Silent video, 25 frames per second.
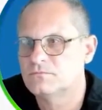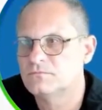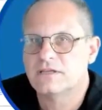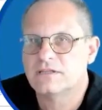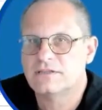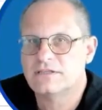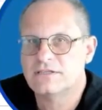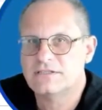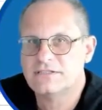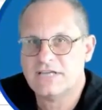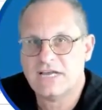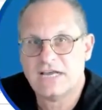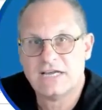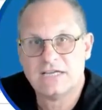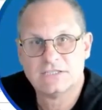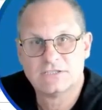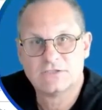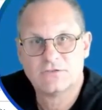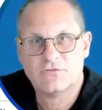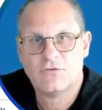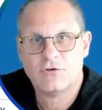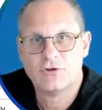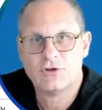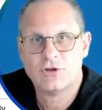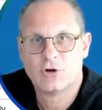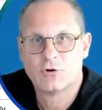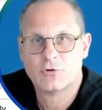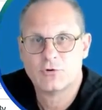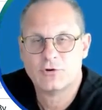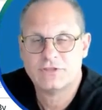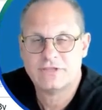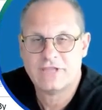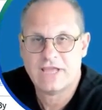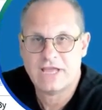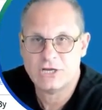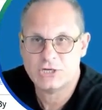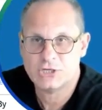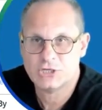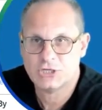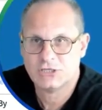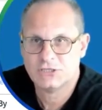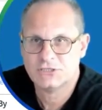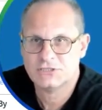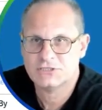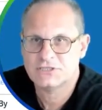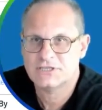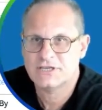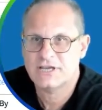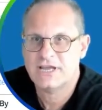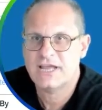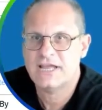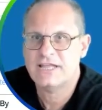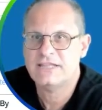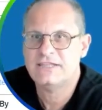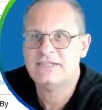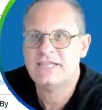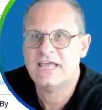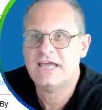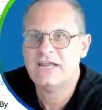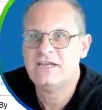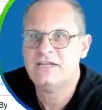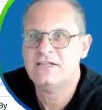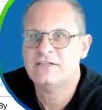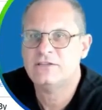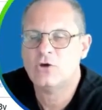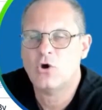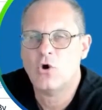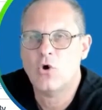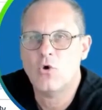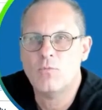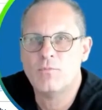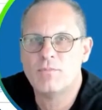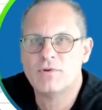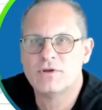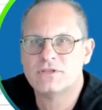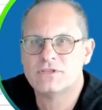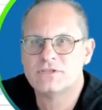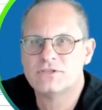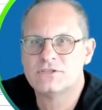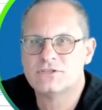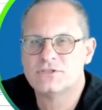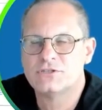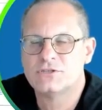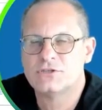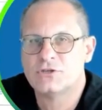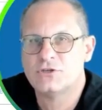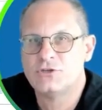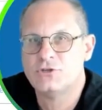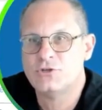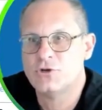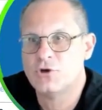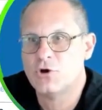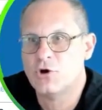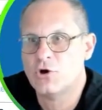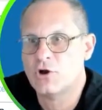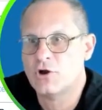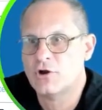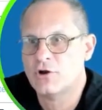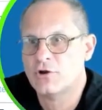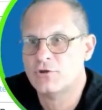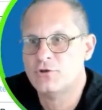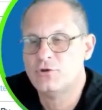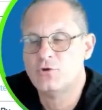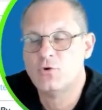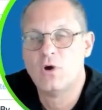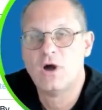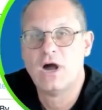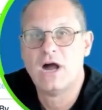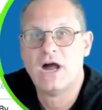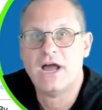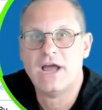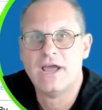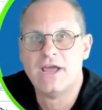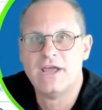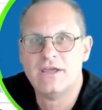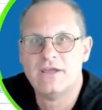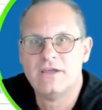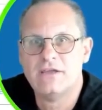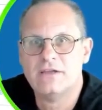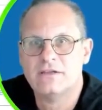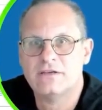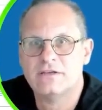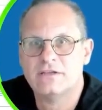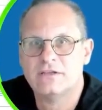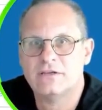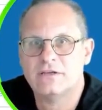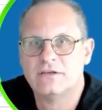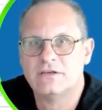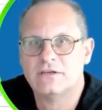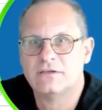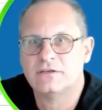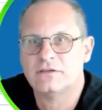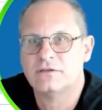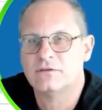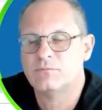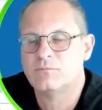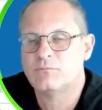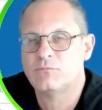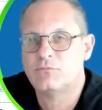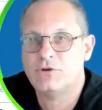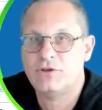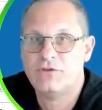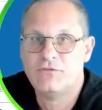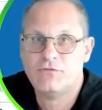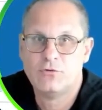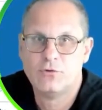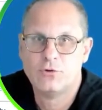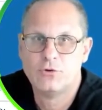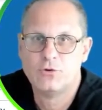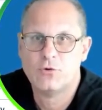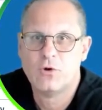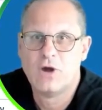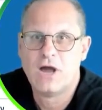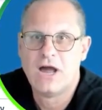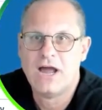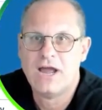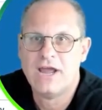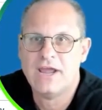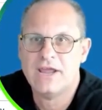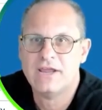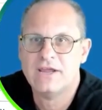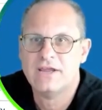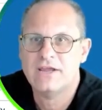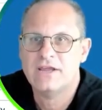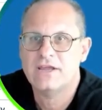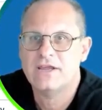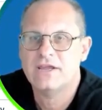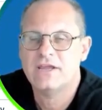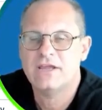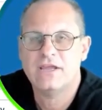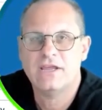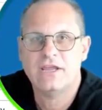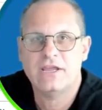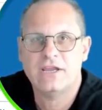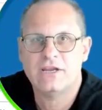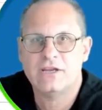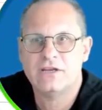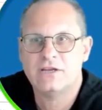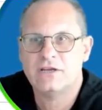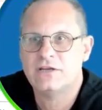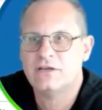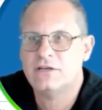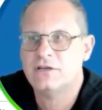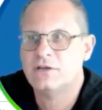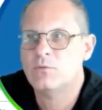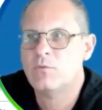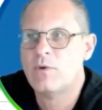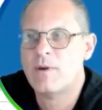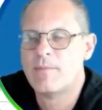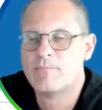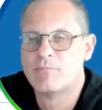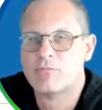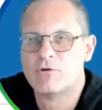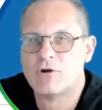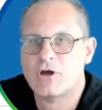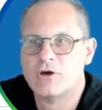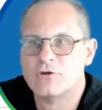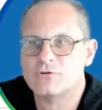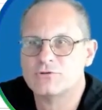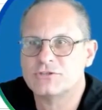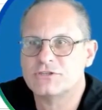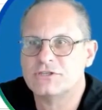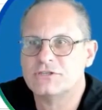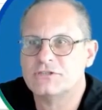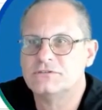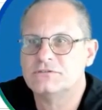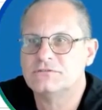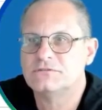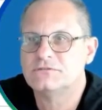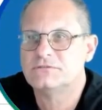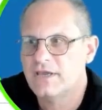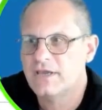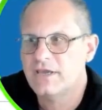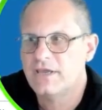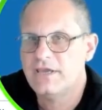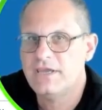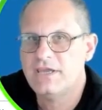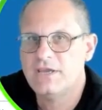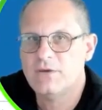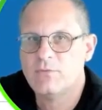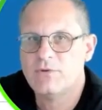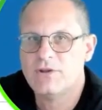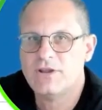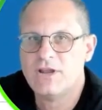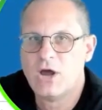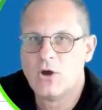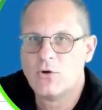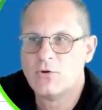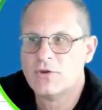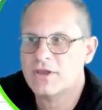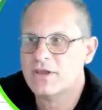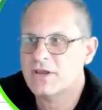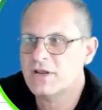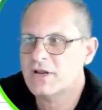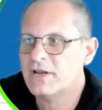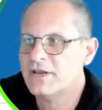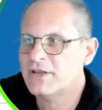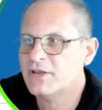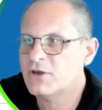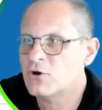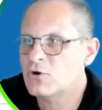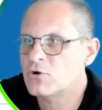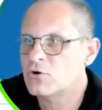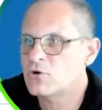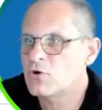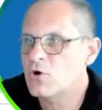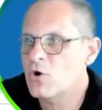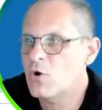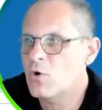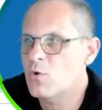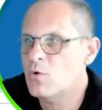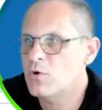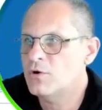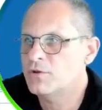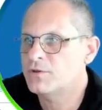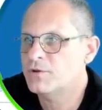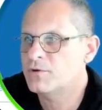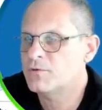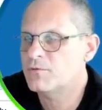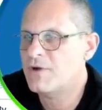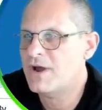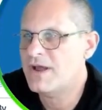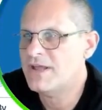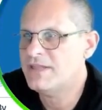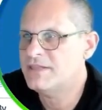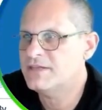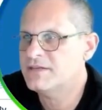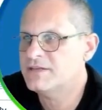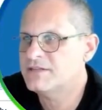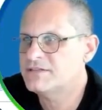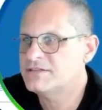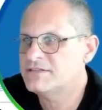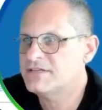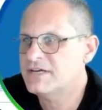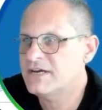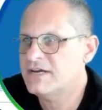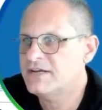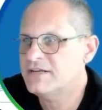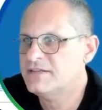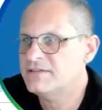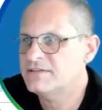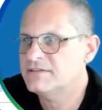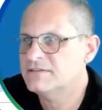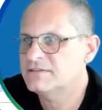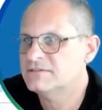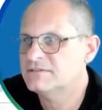This asks for your credentials, and then it opens your UI, the Preview UI, in the web browser. Here we now can click on Go on the right-hand side.